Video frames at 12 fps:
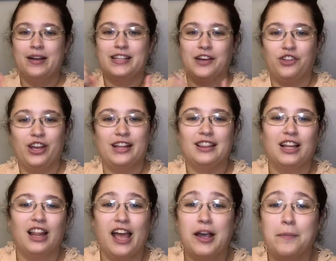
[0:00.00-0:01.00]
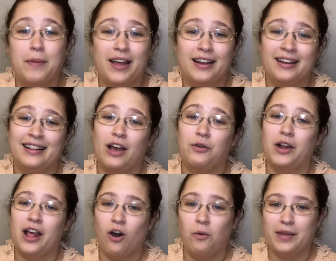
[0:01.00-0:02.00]
Definitely hit the like button. That would
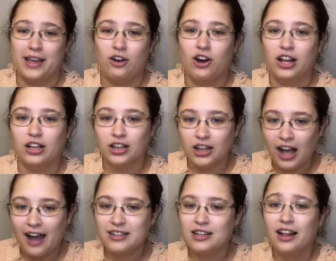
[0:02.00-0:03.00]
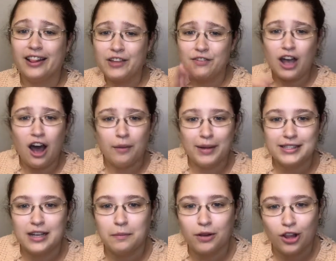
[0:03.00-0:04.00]
help me out a lot. Leave a comment
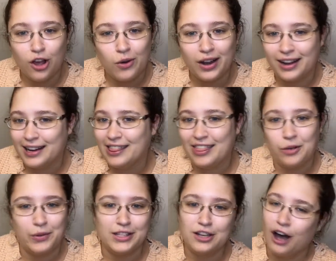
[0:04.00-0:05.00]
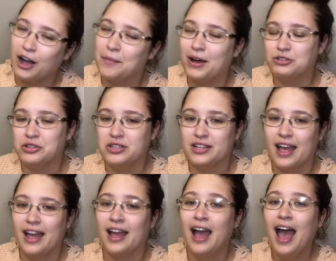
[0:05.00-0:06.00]
down below on anything we talk about
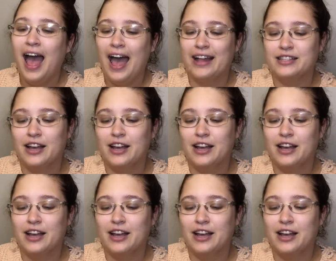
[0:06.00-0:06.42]
today. And